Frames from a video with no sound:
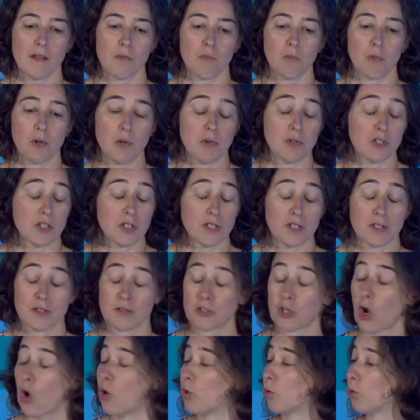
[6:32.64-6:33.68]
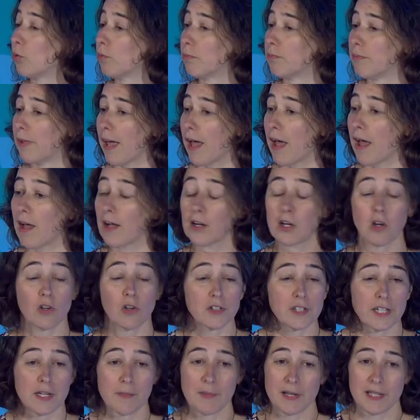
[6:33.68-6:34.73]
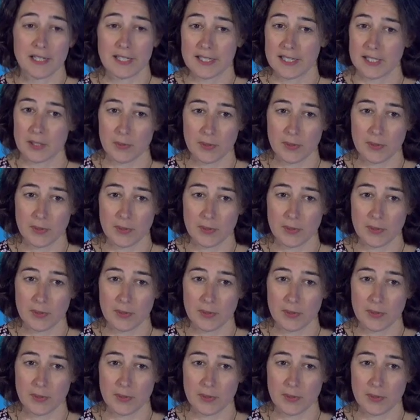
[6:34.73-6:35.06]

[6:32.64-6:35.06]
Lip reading: we were just told that her clotting abilities